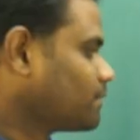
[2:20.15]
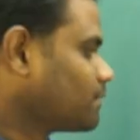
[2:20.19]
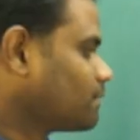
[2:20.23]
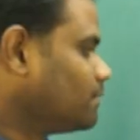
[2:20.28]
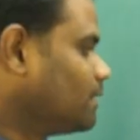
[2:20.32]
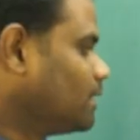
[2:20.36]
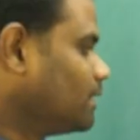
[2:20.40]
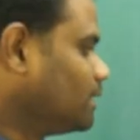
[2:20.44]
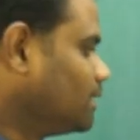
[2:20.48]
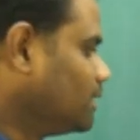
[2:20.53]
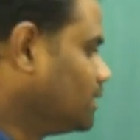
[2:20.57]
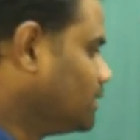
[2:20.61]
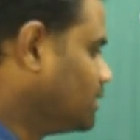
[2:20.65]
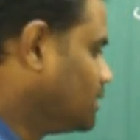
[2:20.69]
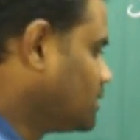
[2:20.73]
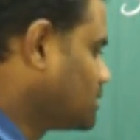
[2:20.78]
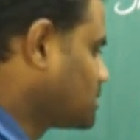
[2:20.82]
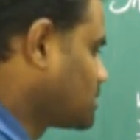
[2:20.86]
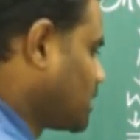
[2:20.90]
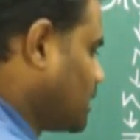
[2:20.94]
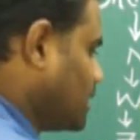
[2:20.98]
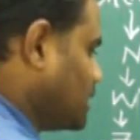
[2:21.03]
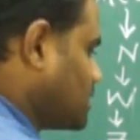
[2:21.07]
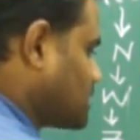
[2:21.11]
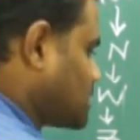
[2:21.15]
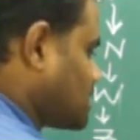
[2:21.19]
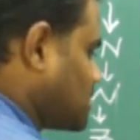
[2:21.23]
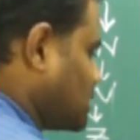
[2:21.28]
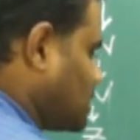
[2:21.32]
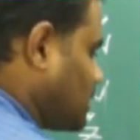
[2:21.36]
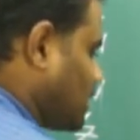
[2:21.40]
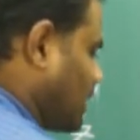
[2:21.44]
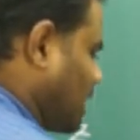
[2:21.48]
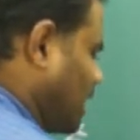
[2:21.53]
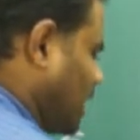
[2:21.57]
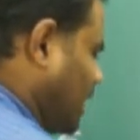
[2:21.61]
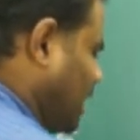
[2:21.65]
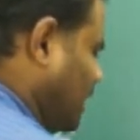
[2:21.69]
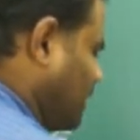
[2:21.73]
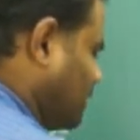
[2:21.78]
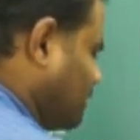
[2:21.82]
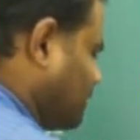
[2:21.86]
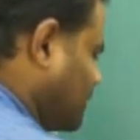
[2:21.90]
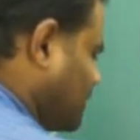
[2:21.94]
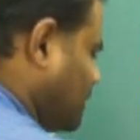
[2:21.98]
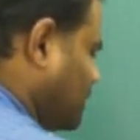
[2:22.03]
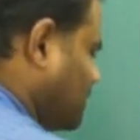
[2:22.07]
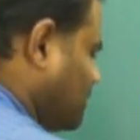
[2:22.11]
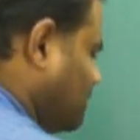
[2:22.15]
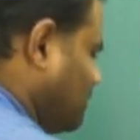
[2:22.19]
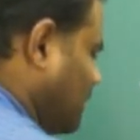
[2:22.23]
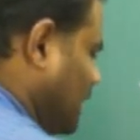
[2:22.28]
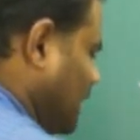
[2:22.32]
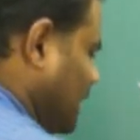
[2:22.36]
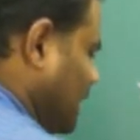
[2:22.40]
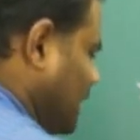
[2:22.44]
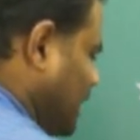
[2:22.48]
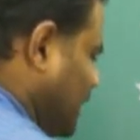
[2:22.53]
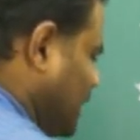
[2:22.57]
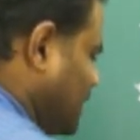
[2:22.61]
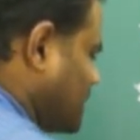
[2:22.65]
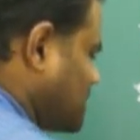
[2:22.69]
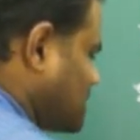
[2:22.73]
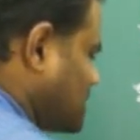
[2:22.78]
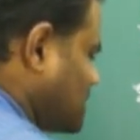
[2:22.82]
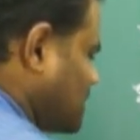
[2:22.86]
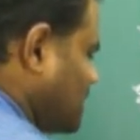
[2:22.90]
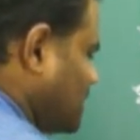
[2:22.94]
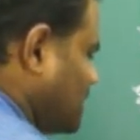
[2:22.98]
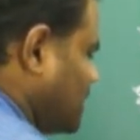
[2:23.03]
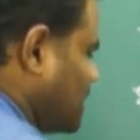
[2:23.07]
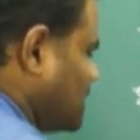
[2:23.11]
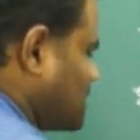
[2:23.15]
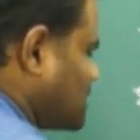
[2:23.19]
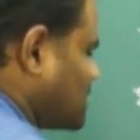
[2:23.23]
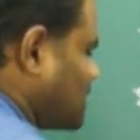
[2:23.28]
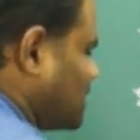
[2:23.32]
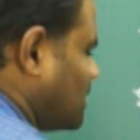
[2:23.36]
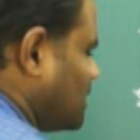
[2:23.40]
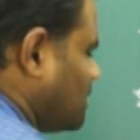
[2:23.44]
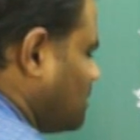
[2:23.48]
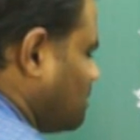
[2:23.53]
then in this case I have my x is